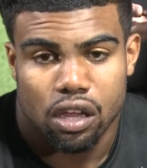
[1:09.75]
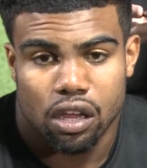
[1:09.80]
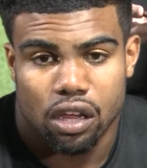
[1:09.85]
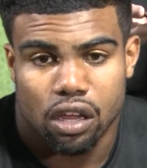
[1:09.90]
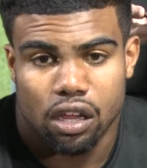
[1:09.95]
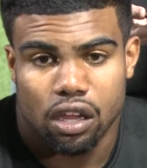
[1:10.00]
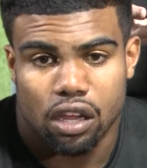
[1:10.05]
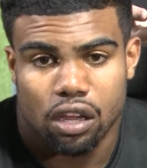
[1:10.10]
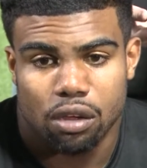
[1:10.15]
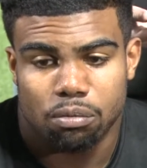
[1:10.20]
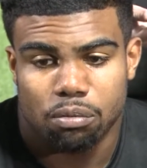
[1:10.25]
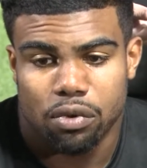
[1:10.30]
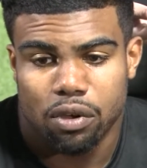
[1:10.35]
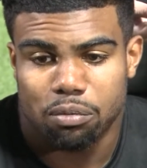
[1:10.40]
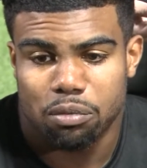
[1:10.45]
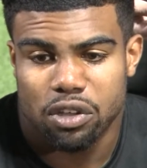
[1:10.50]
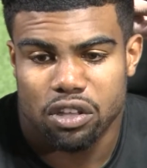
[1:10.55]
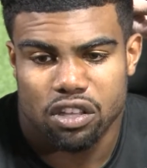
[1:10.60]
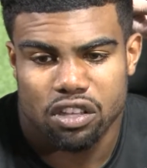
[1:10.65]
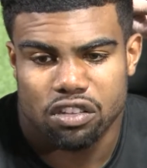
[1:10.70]
Um, I
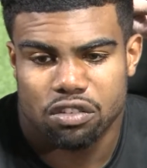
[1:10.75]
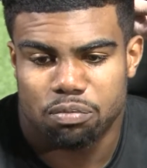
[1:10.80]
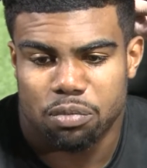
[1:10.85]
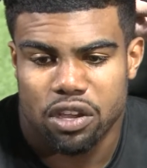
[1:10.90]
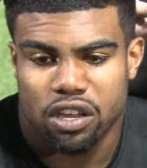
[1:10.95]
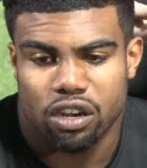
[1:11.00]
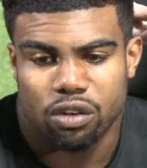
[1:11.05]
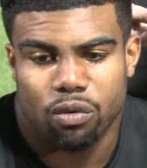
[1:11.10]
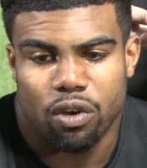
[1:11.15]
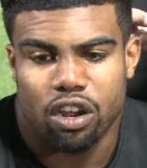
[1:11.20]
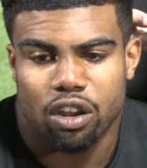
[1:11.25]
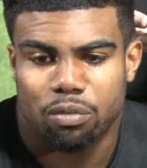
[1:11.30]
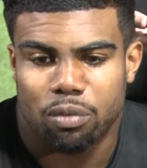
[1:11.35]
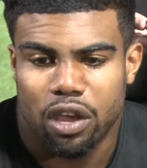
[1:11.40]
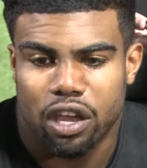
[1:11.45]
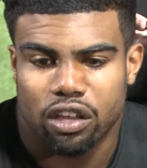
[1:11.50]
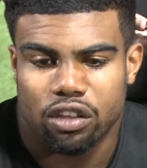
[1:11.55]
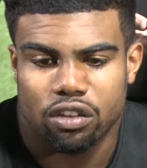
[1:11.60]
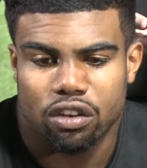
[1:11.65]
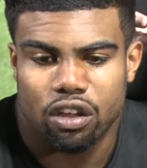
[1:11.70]
mean, just being a running
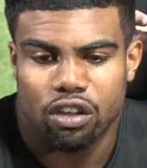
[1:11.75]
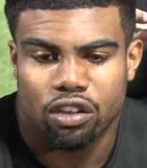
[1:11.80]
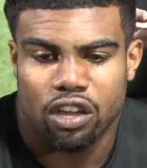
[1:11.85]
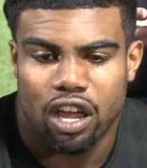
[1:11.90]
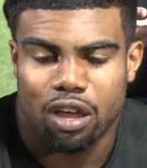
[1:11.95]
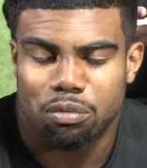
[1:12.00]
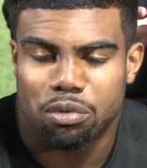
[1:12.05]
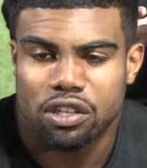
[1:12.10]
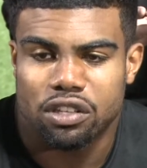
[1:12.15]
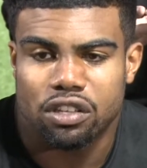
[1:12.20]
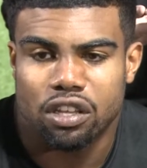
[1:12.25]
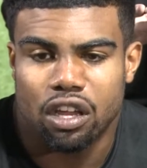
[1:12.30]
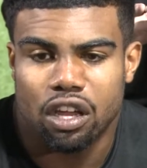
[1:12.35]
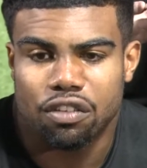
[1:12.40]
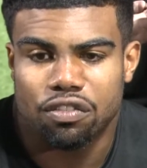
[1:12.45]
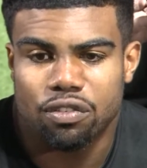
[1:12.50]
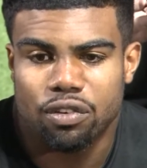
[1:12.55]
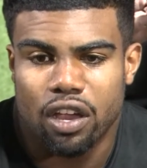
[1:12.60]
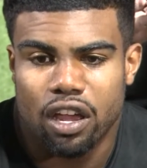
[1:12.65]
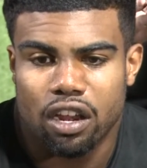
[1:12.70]
back, you know, you gotta be
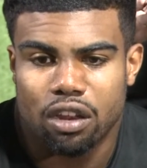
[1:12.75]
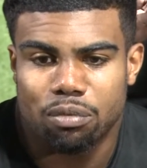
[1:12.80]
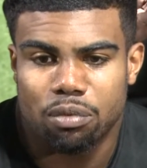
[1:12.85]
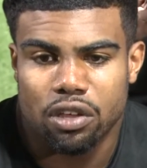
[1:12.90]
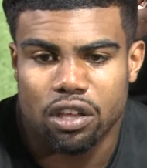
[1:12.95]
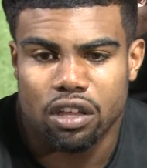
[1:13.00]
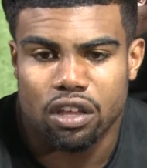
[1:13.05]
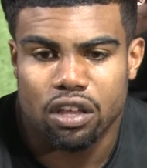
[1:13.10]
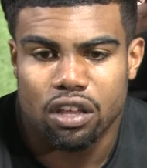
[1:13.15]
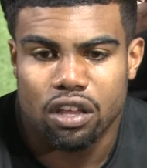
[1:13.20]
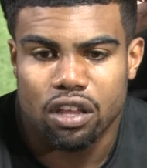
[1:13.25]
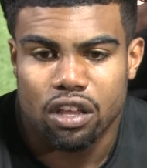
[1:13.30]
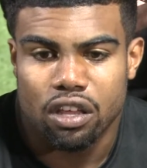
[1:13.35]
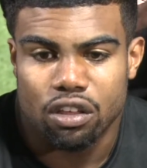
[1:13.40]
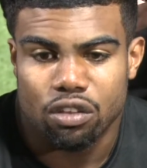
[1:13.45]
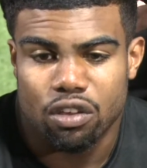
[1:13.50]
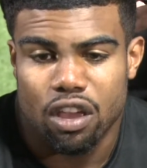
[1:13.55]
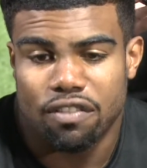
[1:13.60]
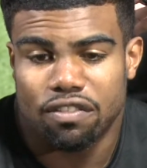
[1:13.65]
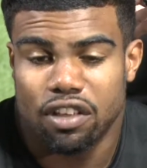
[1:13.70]
tough. You gotta be,
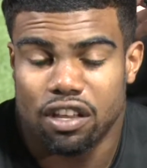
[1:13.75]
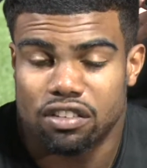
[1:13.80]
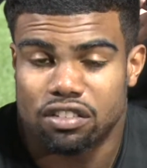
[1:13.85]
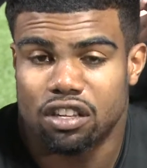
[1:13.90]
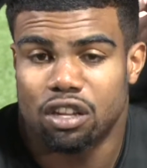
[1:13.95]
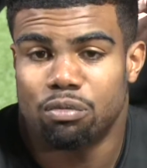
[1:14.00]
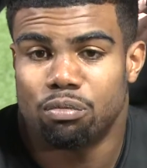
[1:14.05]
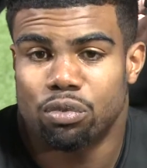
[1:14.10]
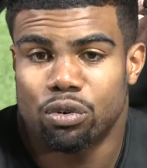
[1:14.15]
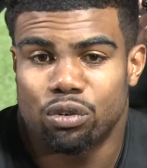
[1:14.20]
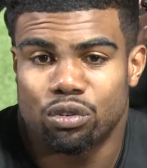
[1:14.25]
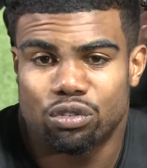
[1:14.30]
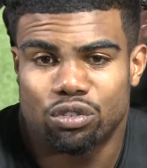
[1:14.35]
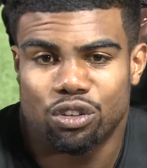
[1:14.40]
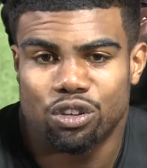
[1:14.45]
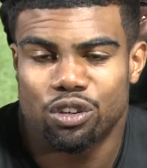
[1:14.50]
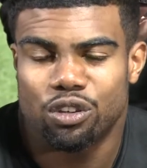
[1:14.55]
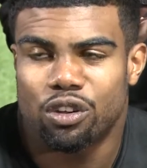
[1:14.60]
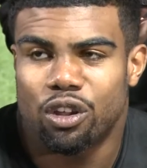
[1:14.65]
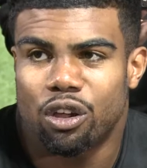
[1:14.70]
you have to have some bruise too.
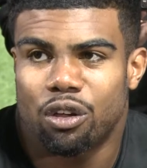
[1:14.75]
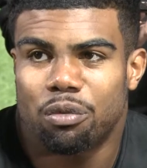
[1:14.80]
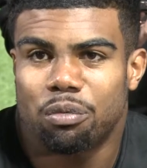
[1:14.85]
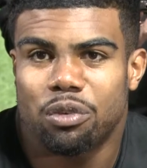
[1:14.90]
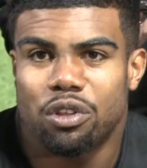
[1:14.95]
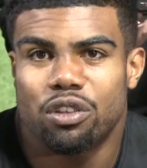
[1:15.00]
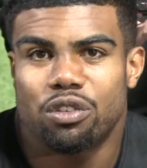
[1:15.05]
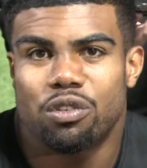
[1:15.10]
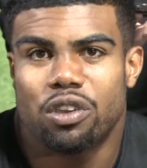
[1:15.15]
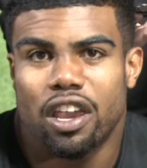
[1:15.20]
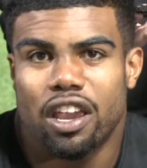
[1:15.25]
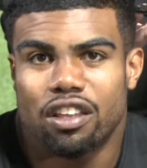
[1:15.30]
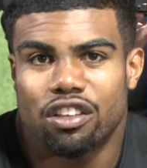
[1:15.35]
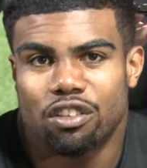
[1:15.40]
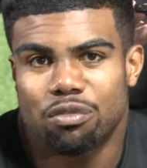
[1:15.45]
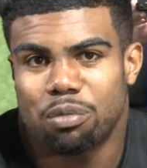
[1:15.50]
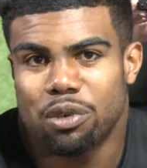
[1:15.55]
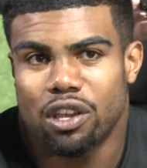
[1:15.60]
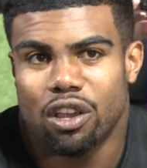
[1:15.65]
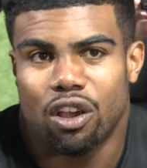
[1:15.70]
You know, I mean, you can't
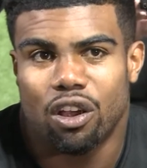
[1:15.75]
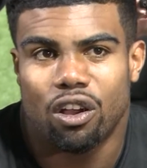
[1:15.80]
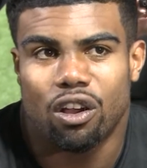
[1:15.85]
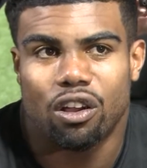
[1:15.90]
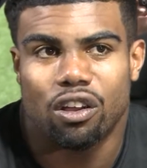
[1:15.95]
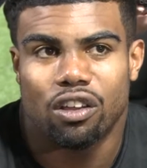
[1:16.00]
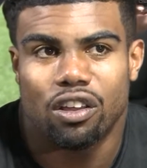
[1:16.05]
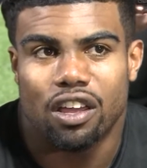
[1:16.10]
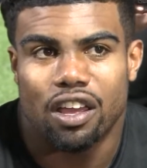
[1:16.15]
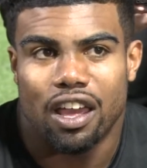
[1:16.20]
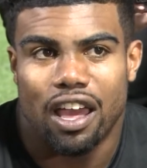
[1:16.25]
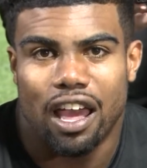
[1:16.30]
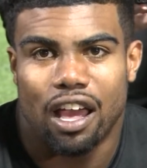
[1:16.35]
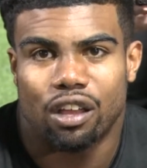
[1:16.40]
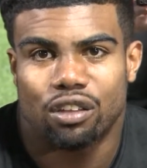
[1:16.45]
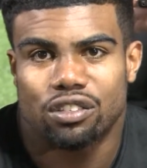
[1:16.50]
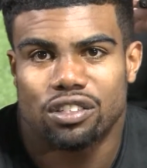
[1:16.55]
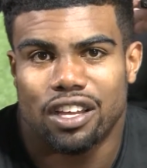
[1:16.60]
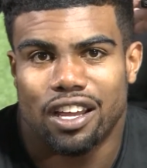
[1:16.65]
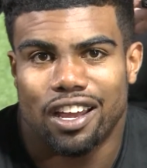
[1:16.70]
just be all
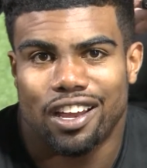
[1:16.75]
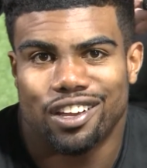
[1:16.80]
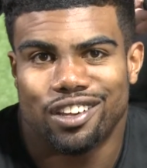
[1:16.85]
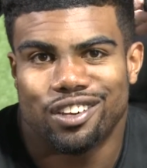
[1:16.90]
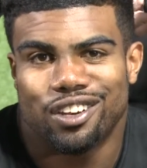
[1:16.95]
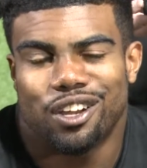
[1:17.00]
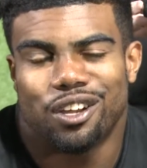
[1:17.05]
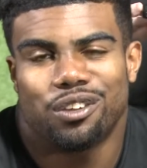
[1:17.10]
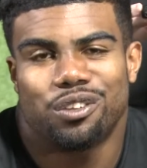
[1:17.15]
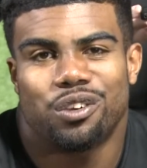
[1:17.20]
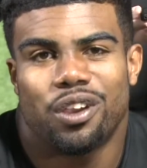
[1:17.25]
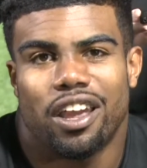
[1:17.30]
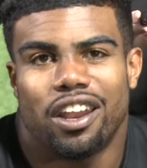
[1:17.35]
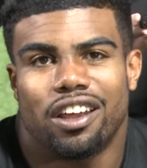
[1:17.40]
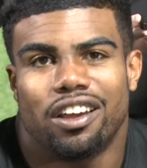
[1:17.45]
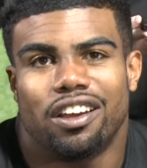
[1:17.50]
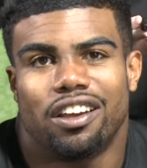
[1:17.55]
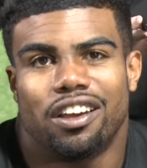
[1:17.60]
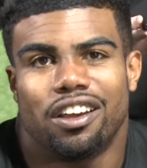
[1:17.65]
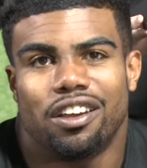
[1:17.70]
outside. You know, you gotta
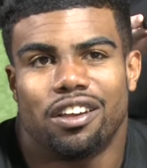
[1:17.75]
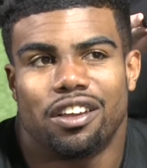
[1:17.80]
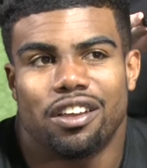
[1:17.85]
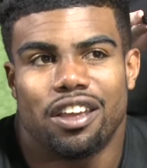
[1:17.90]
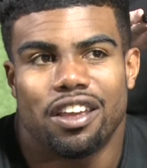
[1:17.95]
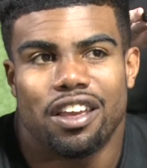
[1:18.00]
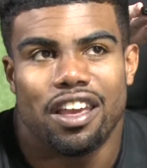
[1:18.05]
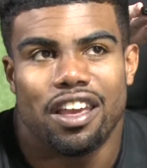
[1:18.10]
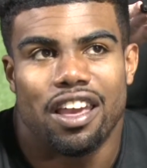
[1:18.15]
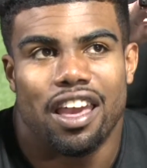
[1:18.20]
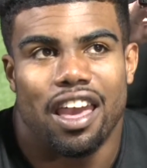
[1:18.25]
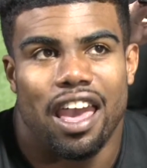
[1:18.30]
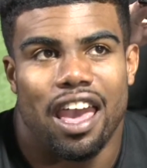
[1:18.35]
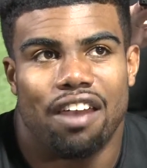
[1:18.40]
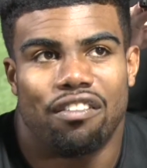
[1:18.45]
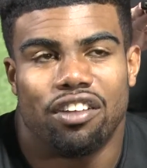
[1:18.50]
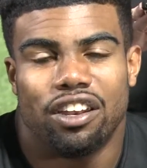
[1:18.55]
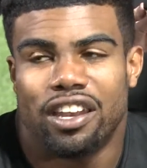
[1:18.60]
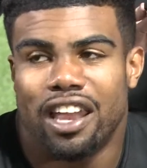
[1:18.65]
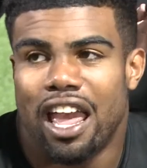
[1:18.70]
uh,
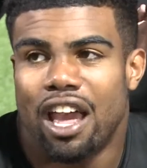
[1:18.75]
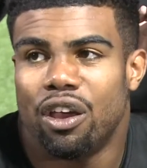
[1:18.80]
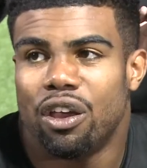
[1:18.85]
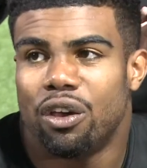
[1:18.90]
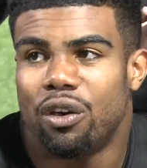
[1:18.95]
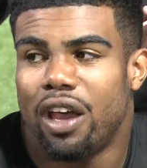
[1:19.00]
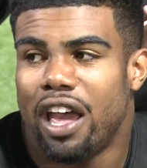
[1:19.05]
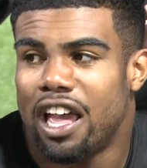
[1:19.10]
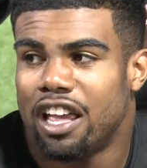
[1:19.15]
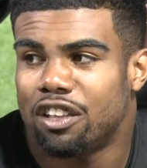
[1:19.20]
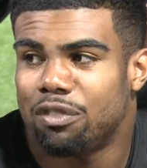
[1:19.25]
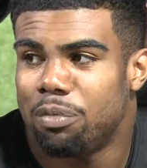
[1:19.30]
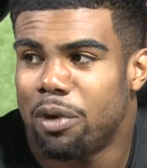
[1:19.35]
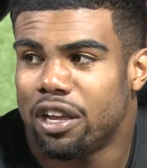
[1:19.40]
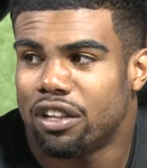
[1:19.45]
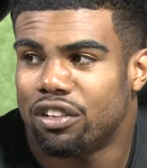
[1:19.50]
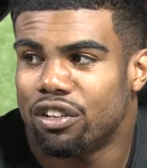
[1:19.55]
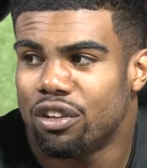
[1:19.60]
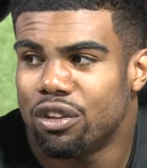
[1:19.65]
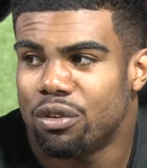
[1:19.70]
have a downhill
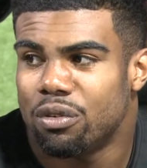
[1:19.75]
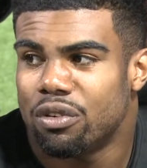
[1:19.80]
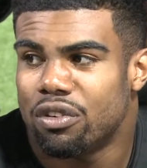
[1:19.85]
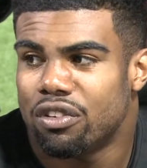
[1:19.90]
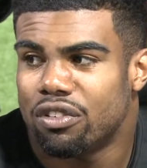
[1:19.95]
aspect to you.